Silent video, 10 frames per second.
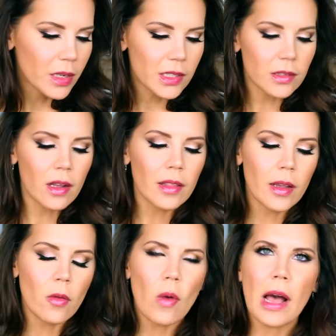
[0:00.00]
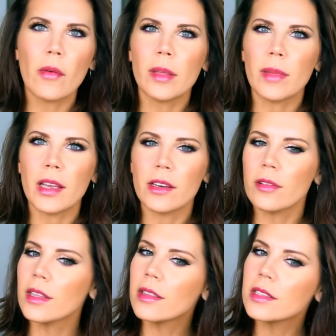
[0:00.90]
but it's not like wowing me. I
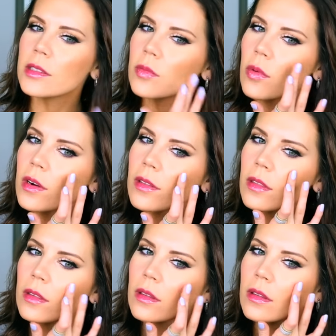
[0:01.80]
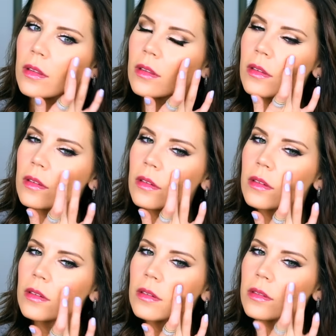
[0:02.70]
don't think this is worth
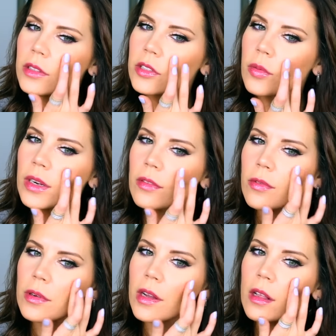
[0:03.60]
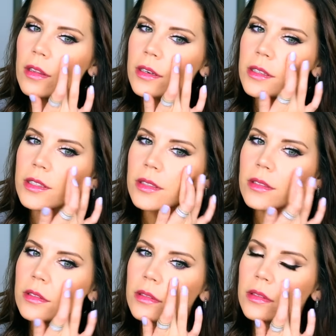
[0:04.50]
$24.
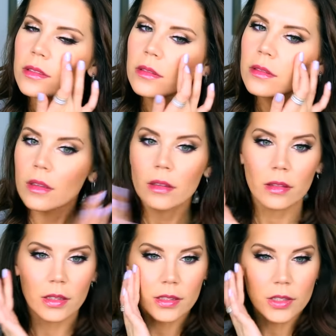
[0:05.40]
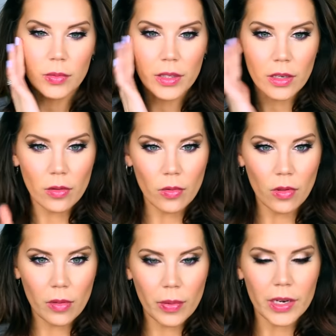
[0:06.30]
This is really
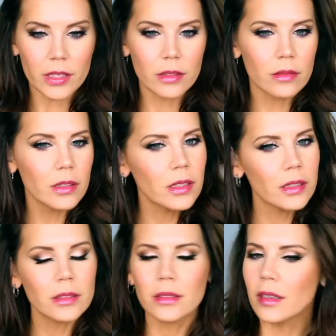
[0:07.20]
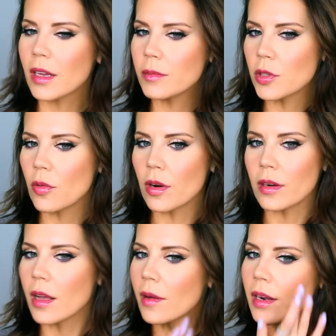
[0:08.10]
cool, but I, uh, I'm
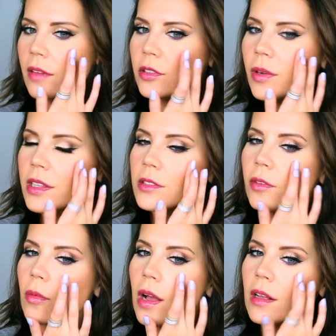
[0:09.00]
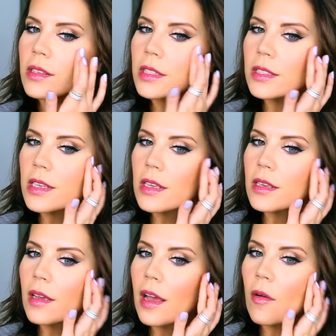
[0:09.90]
torn. I'm gonna have to wear this for a while and
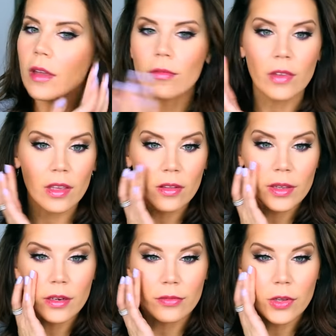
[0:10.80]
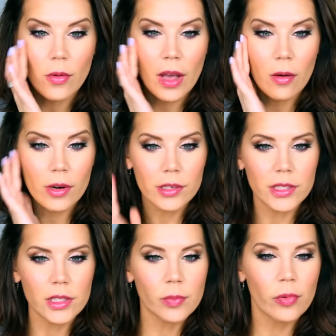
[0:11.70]
see how I feel in a few
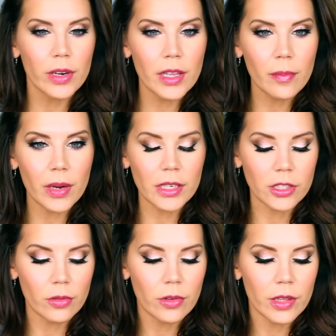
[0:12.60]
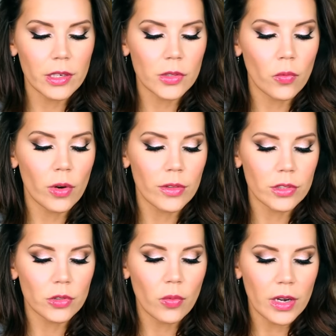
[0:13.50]
hours. It's pretty, but I don't know that it's
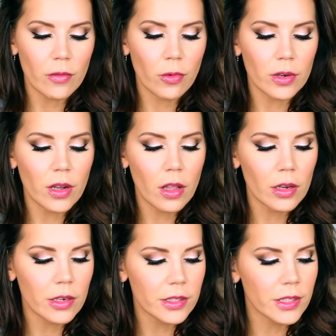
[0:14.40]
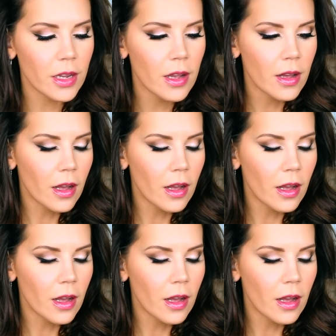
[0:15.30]
worth $24.